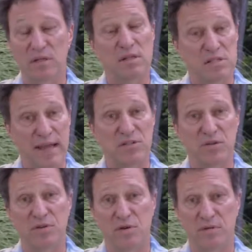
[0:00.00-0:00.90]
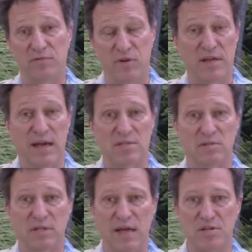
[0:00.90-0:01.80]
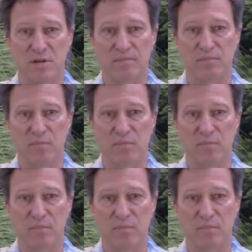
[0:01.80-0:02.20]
to schedule your free consultation.